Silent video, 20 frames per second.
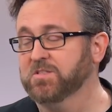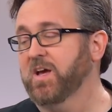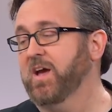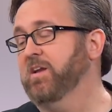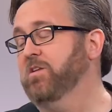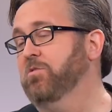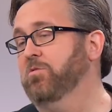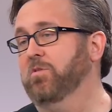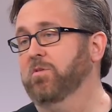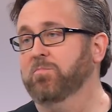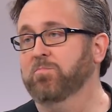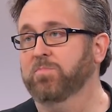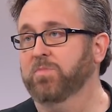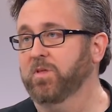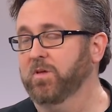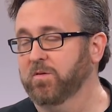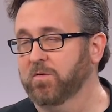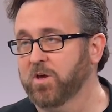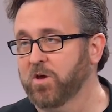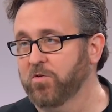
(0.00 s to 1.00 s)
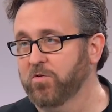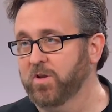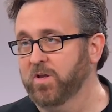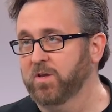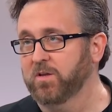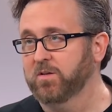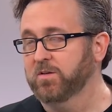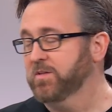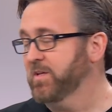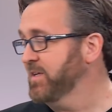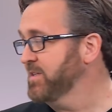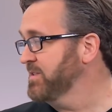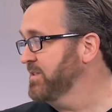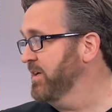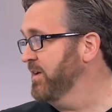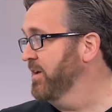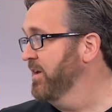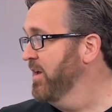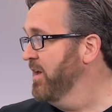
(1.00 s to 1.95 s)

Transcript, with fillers: I do the coding and testing,